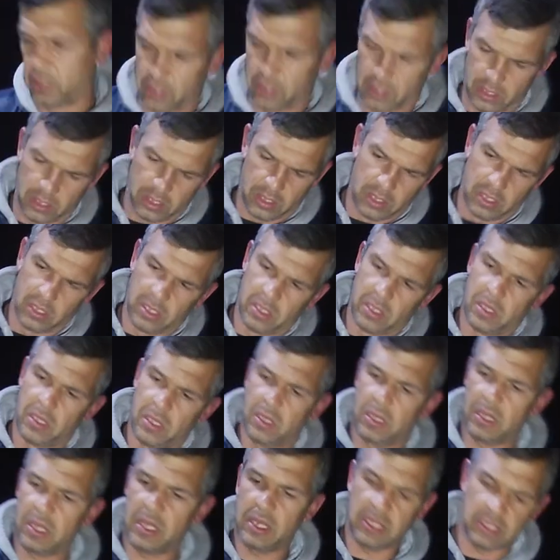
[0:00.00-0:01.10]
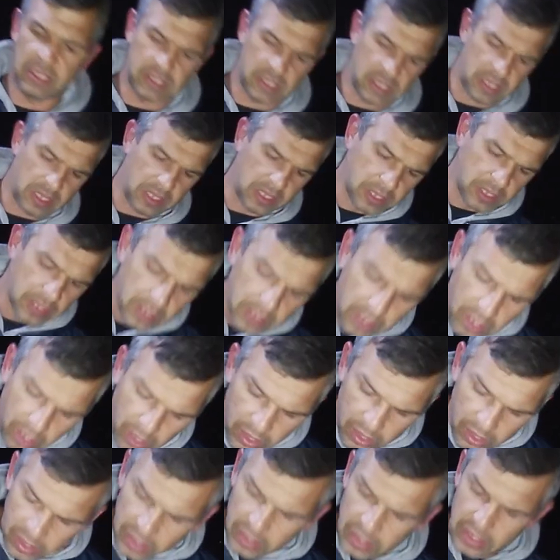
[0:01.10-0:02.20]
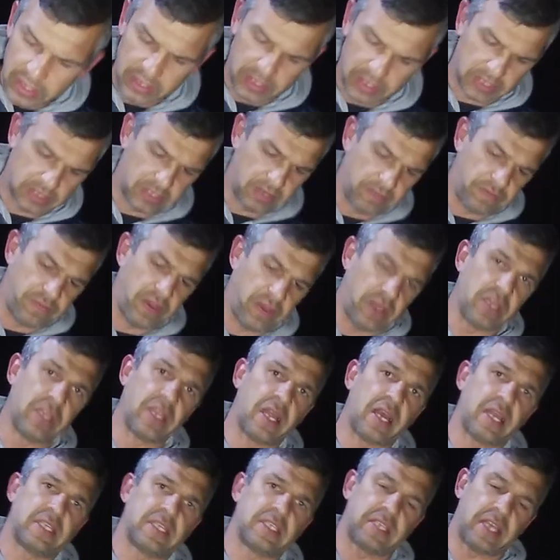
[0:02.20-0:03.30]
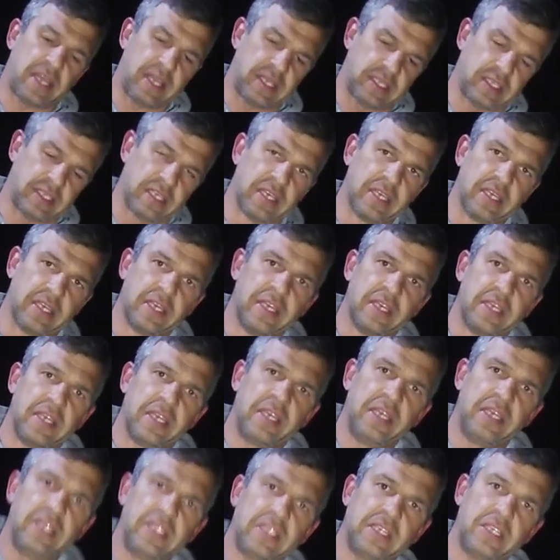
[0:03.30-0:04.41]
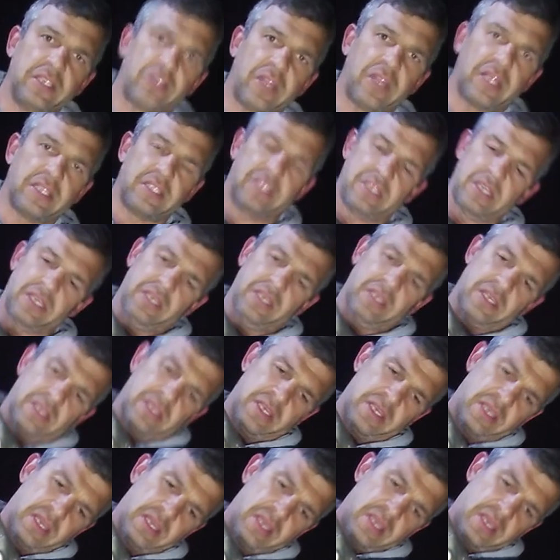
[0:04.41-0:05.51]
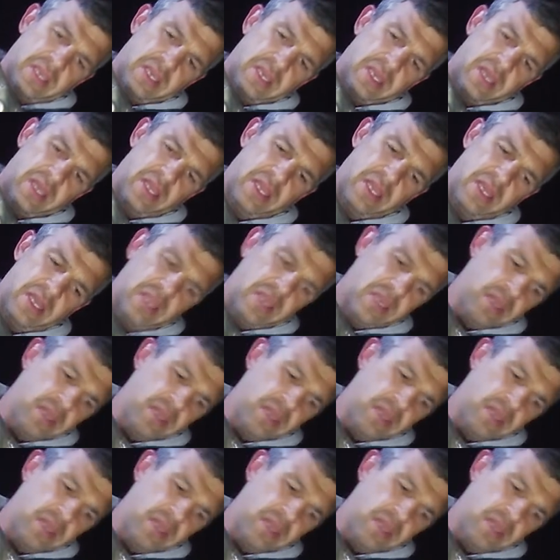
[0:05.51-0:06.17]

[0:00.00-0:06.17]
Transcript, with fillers: And I got it. That is a yeah, that's a very nice size eating grunter, and